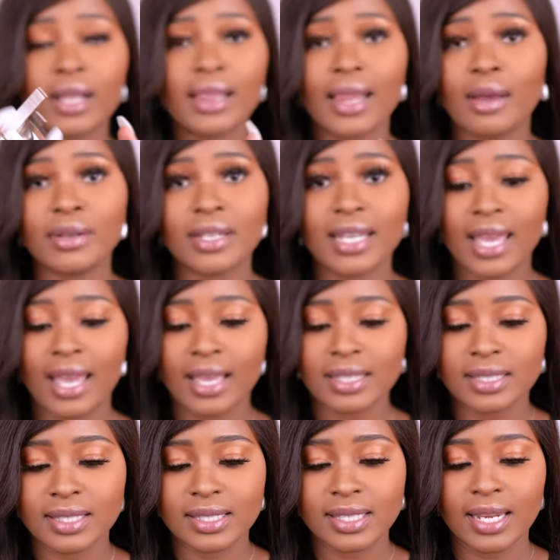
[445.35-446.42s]
cloudy
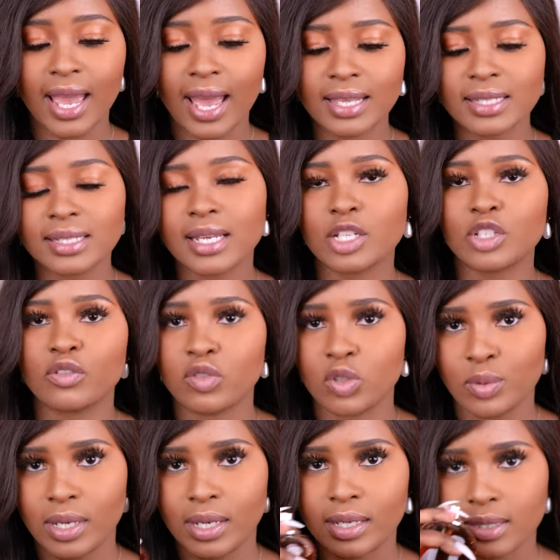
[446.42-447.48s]
days because it has a touch of
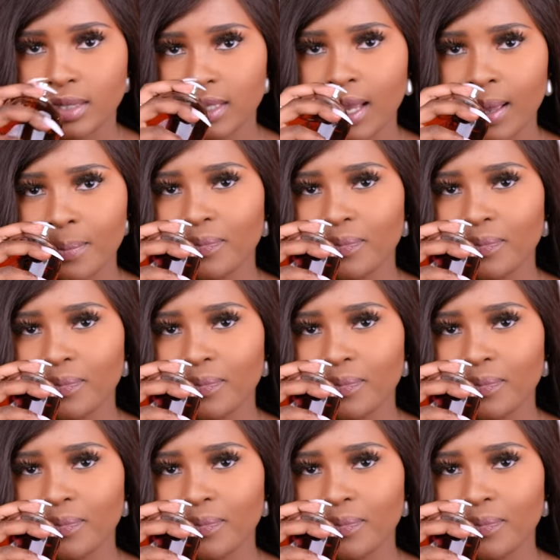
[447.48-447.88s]
sweetness.